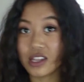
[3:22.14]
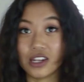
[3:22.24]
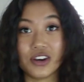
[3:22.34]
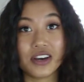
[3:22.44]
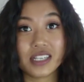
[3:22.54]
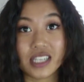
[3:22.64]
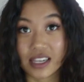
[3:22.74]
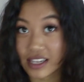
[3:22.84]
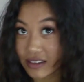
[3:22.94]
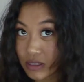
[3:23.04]
looks.
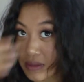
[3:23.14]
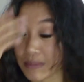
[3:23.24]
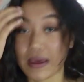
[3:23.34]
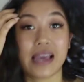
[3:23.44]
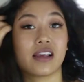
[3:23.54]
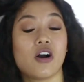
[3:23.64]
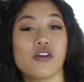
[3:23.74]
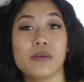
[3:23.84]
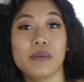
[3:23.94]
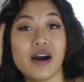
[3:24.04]
It gives me back
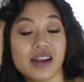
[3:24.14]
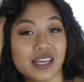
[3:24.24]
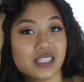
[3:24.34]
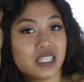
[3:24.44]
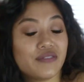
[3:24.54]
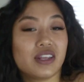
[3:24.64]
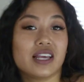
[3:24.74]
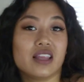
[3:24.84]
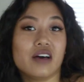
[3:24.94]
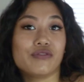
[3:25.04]
all the body and stuff that
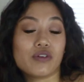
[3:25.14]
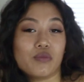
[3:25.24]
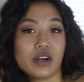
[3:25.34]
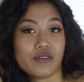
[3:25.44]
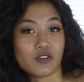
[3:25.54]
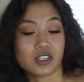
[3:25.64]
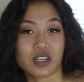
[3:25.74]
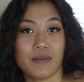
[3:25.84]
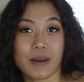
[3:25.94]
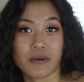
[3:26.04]
I love from when I first
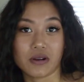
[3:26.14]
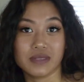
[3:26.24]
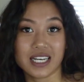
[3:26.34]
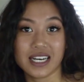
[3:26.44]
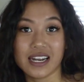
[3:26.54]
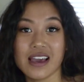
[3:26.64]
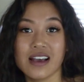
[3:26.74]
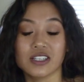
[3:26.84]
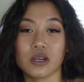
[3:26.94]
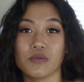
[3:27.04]
got my perm done.
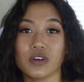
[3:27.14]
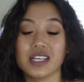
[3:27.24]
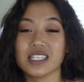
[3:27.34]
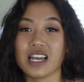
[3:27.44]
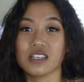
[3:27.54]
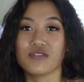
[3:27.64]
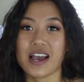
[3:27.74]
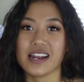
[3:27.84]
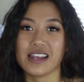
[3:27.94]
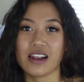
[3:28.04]
So I'm really
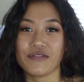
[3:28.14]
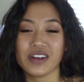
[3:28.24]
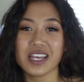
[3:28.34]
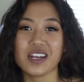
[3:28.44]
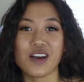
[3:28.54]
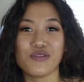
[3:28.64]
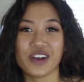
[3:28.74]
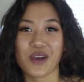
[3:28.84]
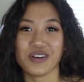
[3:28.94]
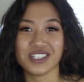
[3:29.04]
satisfied. And funny enough,
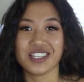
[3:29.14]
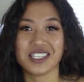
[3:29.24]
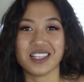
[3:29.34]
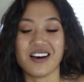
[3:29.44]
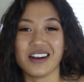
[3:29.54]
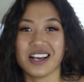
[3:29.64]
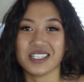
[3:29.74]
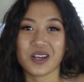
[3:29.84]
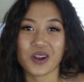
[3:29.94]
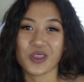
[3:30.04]
when I went to the salon, I
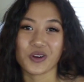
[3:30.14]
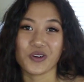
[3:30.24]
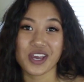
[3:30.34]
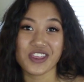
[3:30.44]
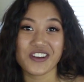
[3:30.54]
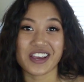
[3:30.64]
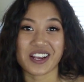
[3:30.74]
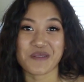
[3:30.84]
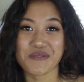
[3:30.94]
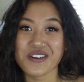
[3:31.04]
saw another girl in there
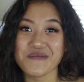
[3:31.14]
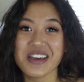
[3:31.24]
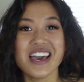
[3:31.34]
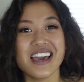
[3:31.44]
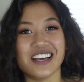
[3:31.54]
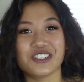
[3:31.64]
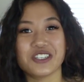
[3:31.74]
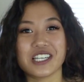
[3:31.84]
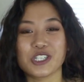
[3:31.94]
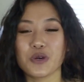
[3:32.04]
getting a perm and
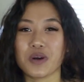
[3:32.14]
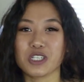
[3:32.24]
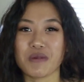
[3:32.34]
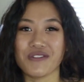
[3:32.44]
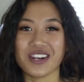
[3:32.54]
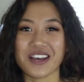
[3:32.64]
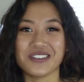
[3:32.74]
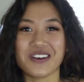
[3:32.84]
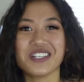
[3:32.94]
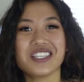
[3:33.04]
she said she watched my
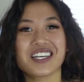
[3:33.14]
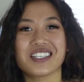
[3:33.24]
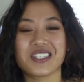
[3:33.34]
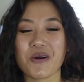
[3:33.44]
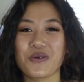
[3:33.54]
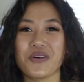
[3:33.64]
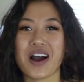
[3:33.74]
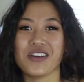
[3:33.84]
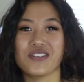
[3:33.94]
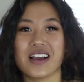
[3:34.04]
video. So I just think it's so cool
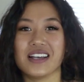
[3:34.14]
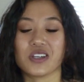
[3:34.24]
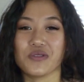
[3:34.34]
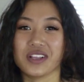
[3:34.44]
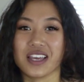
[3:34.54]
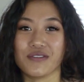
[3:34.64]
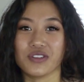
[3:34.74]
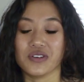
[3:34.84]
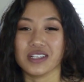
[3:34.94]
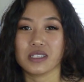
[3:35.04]
how you guys are really
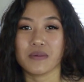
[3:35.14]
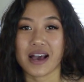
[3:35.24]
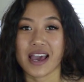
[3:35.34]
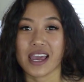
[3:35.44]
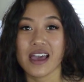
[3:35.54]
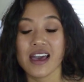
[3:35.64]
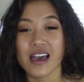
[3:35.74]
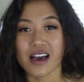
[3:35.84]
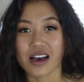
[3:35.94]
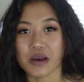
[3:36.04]
influenced by
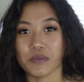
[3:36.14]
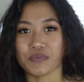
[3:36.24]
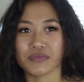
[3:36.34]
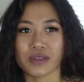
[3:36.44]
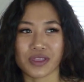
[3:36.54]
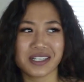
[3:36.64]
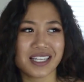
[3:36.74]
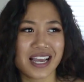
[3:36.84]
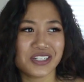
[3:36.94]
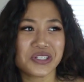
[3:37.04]
um, the things
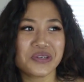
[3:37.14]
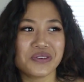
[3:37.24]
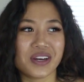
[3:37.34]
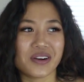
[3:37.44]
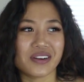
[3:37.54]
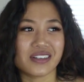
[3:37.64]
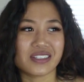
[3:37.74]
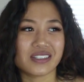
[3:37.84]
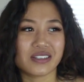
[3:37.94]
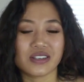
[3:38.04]
that I do
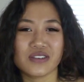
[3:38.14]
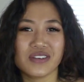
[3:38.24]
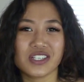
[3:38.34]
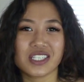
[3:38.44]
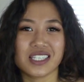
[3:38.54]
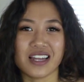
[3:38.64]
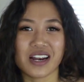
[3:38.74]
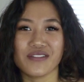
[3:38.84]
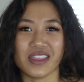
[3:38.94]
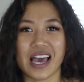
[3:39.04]
or even just
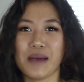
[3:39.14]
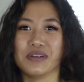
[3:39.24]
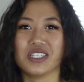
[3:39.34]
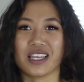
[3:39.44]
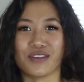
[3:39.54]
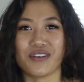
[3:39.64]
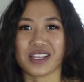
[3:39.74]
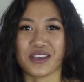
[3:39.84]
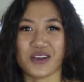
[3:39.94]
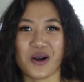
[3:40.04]
not even that but just like the
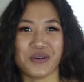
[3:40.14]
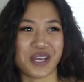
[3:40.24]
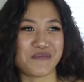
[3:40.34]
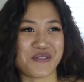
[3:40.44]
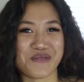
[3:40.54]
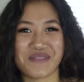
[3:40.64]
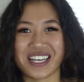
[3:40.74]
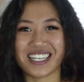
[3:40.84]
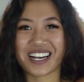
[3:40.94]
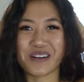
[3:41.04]
fact that y'all would get a perm
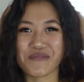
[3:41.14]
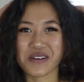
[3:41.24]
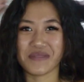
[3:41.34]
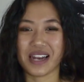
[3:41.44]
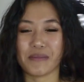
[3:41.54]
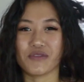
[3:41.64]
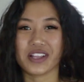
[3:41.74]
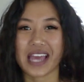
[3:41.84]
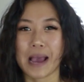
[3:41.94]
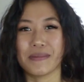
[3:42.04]
because I got a perm and I'm
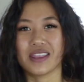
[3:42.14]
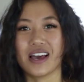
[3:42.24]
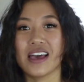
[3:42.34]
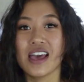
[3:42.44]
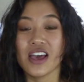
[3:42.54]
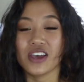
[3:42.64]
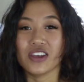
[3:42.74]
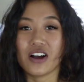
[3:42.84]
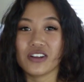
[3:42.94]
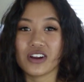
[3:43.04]
really happy that
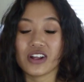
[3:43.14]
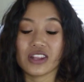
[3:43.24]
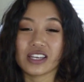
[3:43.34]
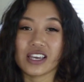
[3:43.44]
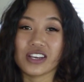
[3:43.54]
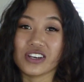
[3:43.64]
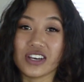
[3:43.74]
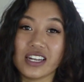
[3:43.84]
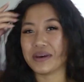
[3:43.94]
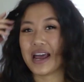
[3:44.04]
y'all are looking
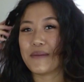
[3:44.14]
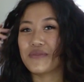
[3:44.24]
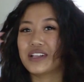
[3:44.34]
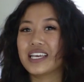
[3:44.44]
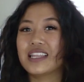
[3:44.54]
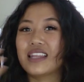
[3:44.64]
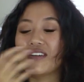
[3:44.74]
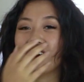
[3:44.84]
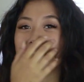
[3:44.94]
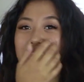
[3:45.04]
good but I'm really
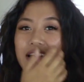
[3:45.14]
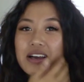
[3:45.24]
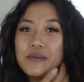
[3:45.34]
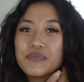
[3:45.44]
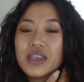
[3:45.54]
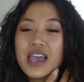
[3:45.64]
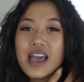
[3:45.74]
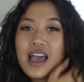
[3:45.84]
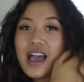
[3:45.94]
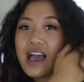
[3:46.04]
loving um
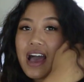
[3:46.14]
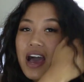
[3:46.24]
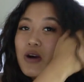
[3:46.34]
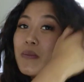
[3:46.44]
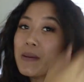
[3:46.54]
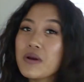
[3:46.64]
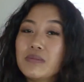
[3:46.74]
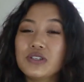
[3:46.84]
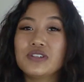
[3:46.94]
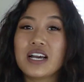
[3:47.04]
how my
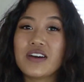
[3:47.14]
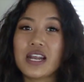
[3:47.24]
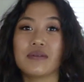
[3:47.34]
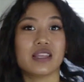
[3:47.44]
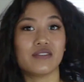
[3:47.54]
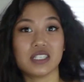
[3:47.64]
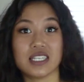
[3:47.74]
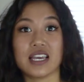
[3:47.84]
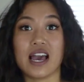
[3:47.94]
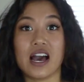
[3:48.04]
perm turned out and I would love to
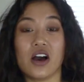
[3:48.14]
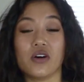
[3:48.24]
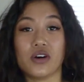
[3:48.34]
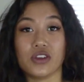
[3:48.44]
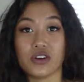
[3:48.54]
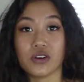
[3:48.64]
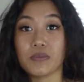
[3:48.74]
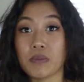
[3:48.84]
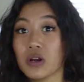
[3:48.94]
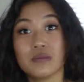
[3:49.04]
see how your
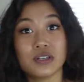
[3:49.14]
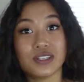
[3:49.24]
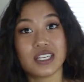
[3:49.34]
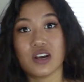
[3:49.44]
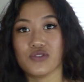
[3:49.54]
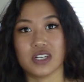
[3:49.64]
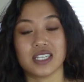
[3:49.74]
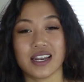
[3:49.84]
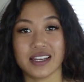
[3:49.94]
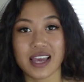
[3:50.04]
perm turns out if you
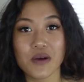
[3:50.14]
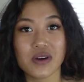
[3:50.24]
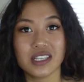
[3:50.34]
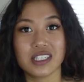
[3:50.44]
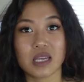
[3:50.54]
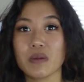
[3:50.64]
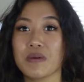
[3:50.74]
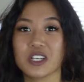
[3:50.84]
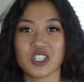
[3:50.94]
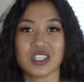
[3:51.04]
decide to get one. Send me
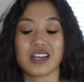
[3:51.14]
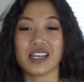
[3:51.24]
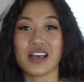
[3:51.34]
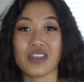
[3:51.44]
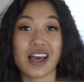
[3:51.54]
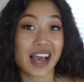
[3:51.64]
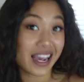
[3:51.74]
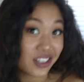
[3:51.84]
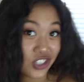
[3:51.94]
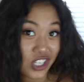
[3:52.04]
pictures on uh,
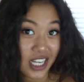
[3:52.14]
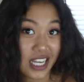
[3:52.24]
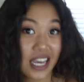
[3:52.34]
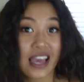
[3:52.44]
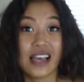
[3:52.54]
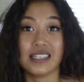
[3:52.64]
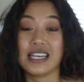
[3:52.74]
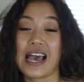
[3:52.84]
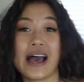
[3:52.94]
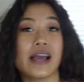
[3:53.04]
IG,
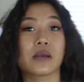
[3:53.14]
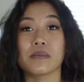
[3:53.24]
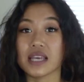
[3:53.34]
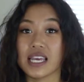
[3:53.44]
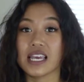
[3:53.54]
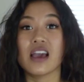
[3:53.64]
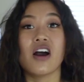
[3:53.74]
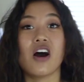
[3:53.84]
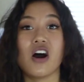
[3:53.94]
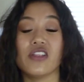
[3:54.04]
tag me,
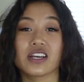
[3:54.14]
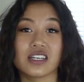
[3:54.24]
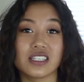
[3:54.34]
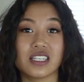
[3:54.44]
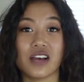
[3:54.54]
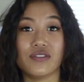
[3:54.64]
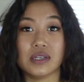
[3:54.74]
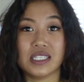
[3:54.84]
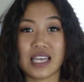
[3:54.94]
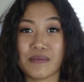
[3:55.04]
all that good
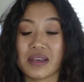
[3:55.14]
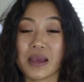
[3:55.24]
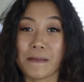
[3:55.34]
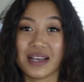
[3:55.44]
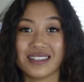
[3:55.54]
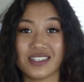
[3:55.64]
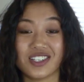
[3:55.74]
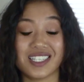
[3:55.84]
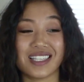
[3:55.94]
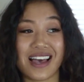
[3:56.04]
stuff. Send me
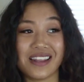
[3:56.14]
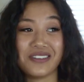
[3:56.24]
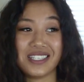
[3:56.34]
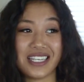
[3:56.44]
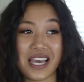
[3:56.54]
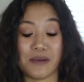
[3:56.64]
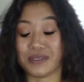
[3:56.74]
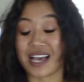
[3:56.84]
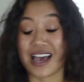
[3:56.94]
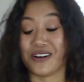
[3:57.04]
messages, slide in those
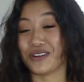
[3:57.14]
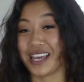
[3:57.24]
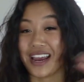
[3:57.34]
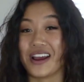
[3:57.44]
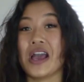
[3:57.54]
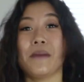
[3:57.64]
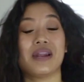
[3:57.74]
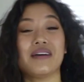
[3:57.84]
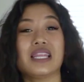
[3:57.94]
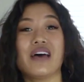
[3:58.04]
DMs, I don't care.
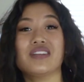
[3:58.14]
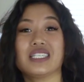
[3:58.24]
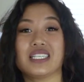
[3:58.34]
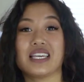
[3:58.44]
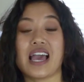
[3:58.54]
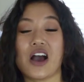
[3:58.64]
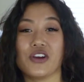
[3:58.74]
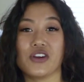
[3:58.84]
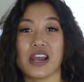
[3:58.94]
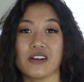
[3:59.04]
But I would love to see how
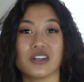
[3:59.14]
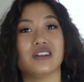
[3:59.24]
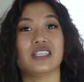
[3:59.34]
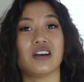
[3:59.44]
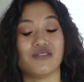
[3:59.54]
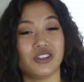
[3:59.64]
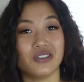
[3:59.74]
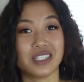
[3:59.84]
your hair turns out if you do